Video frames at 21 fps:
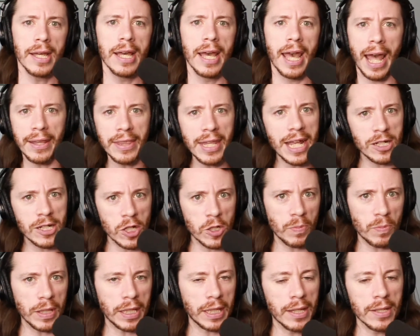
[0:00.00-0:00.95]
And that's
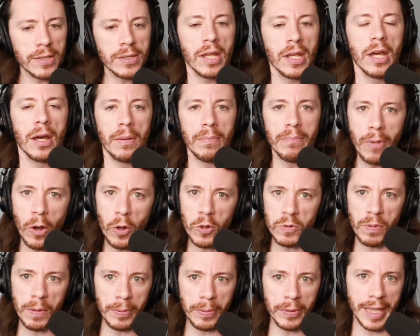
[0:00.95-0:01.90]
just because
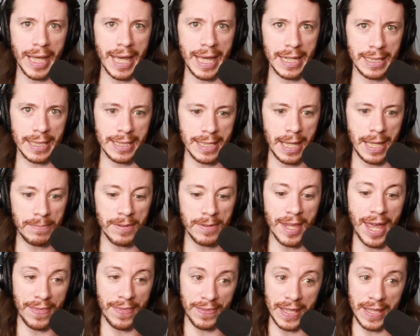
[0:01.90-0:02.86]
most people can't accept
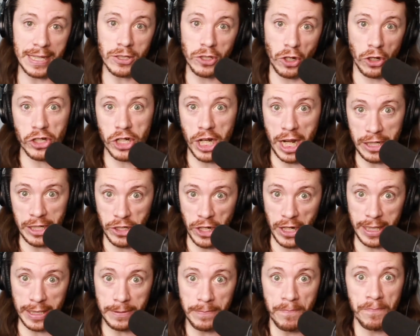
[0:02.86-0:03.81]
that things are
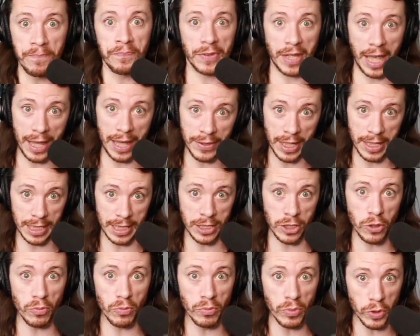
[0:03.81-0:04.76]
changing and they
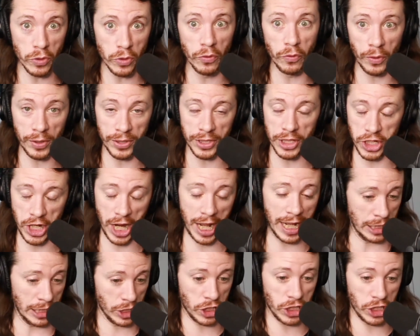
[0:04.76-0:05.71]
need to move with the
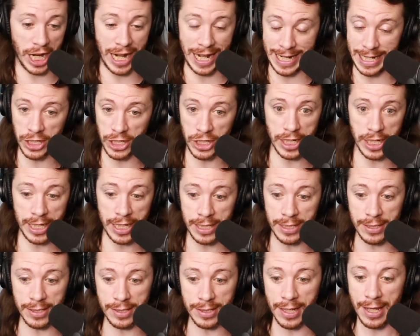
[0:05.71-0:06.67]
change. Change
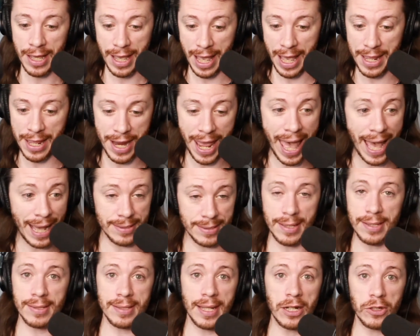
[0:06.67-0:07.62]
is an
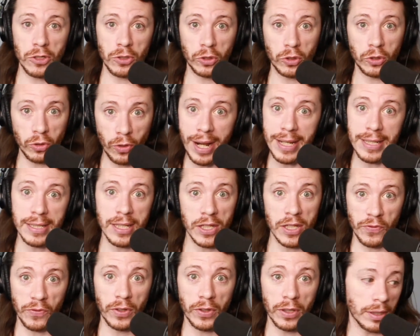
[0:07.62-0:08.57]
existential
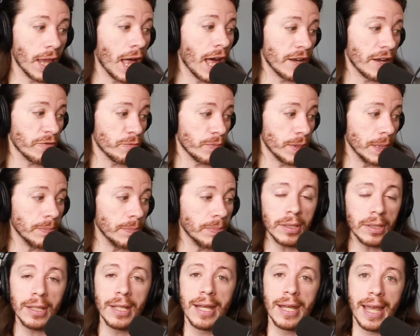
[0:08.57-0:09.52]
crisis for a lot of
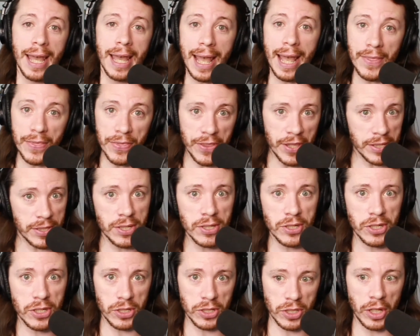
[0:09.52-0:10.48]
people, and this
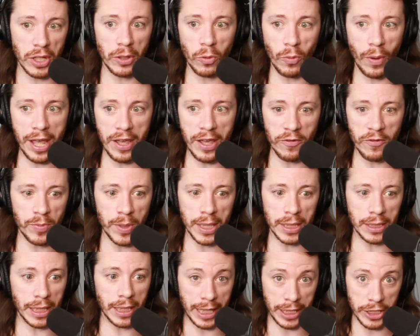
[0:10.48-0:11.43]
is just their way of
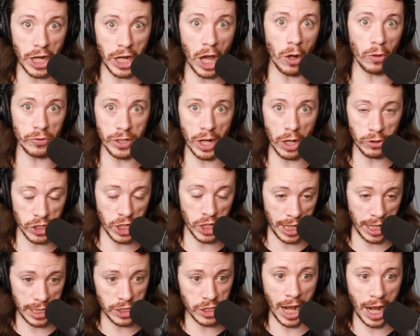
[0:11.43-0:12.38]
being like, no
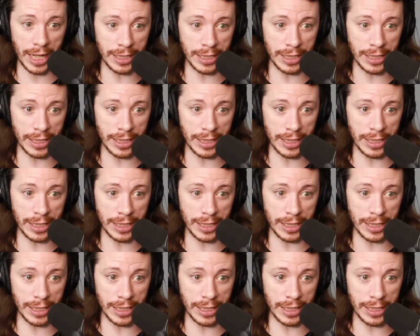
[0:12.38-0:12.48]
change.